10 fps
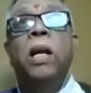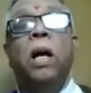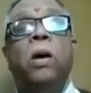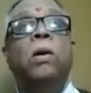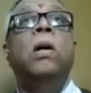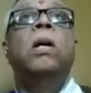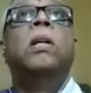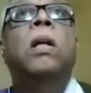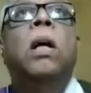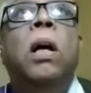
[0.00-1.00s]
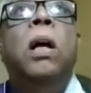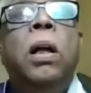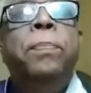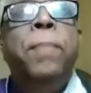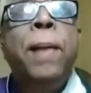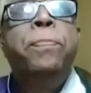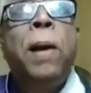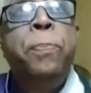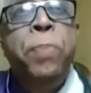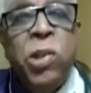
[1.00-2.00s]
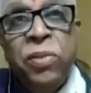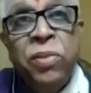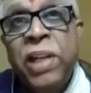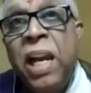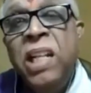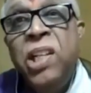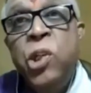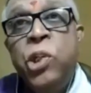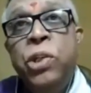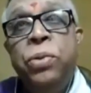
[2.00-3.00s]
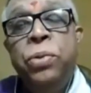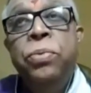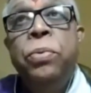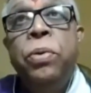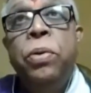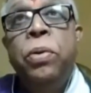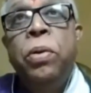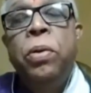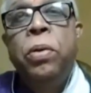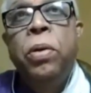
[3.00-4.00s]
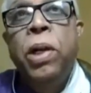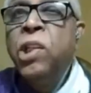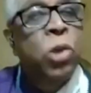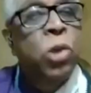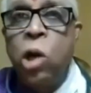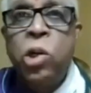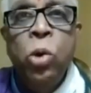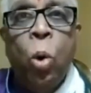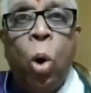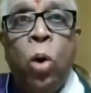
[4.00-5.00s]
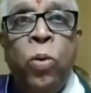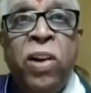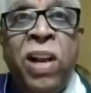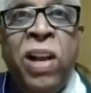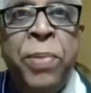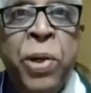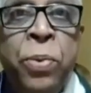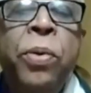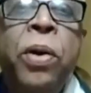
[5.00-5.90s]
Now, my purpose of telling this to you is not to overwhelm you